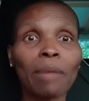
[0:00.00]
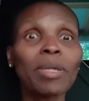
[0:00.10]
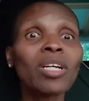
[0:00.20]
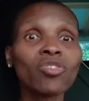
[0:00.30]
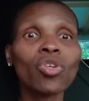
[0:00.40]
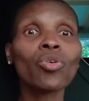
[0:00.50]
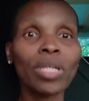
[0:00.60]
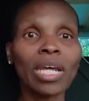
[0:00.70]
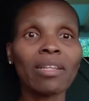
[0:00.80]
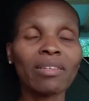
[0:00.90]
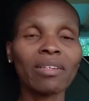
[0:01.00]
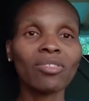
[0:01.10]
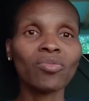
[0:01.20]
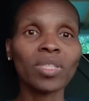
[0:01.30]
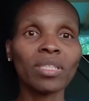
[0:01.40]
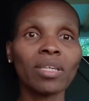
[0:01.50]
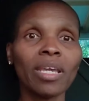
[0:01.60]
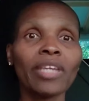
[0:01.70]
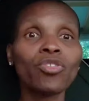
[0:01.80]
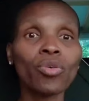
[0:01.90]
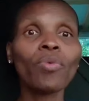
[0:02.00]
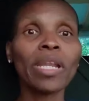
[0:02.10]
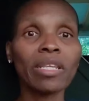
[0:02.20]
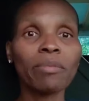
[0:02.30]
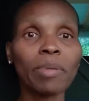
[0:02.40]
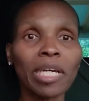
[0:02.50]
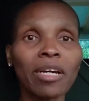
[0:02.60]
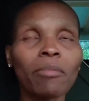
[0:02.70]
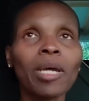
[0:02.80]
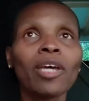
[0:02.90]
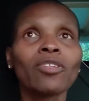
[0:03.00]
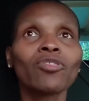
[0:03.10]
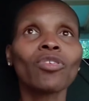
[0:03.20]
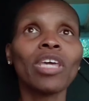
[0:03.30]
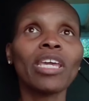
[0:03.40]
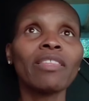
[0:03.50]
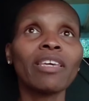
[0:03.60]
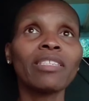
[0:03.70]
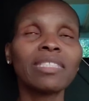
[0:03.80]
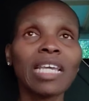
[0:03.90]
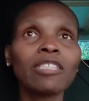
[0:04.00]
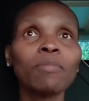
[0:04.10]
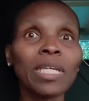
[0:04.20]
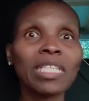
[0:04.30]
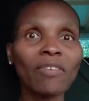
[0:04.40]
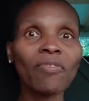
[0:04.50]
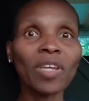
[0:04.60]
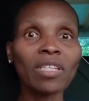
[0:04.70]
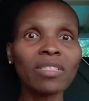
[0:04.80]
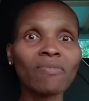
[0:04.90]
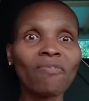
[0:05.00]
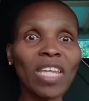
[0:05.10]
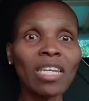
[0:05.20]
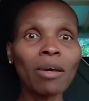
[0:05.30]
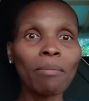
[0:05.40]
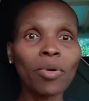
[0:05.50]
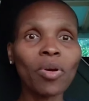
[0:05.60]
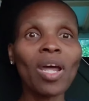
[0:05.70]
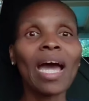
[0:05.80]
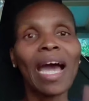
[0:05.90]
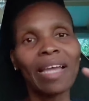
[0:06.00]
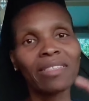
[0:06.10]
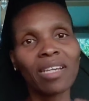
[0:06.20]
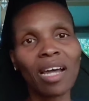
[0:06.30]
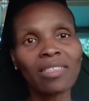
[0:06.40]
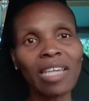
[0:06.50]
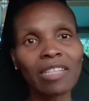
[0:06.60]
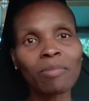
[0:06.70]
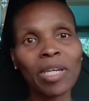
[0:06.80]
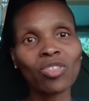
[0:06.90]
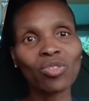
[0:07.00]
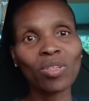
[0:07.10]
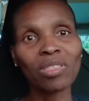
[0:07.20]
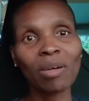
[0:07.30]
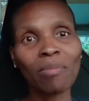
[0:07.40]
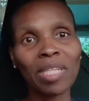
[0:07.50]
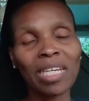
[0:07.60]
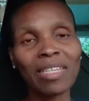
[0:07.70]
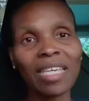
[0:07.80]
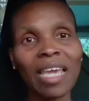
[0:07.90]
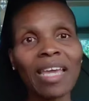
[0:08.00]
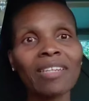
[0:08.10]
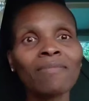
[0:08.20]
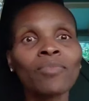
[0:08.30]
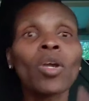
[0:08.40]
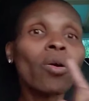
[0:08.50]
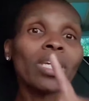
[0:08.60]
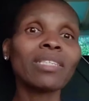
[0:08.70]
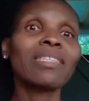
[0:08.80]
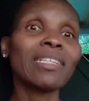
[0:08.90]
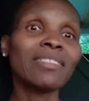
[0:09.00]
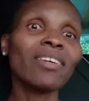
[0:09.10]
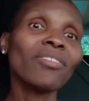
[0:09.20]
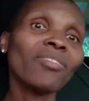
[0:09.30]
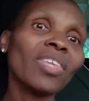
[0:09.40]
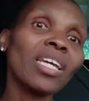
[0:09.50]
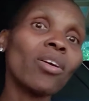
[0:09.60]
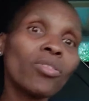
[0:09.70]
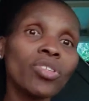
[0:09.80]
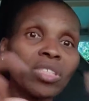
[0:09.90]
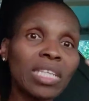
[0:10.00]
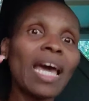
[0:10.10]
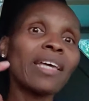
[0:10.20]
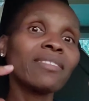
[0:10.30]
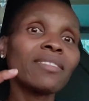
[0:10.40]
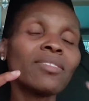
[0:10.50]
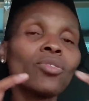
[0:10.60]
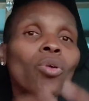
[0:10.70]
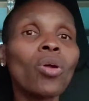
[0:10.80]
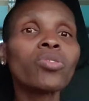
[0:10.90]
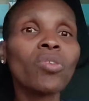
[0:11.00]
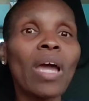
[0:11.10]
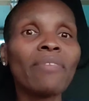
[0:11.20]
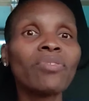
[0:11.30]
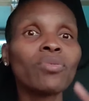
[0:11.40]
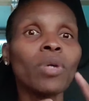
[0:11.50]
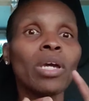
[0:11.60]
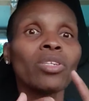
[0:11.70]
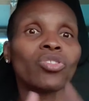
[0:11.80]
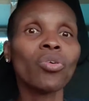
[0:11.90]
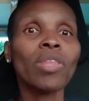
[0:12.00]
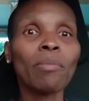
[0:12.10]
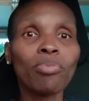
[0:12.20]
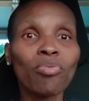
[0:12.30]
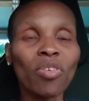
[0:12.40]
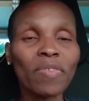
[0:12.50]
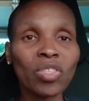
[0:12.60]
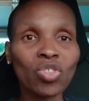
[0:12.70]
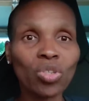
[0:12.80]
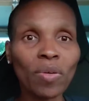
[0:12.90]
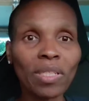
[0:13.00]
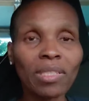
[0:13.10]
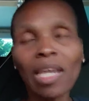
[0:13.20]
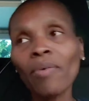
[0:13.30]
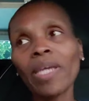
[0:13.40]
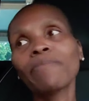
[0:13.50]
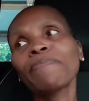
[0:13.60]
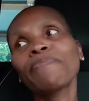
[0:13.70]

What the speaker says: because you're going out of the country and you're ready to pick up. So they sent me a different VIN number. I had to contact my insurance company again. Oh yes, that's the other thing. On your tasks, you also have to show them proof of insurance. Anyway,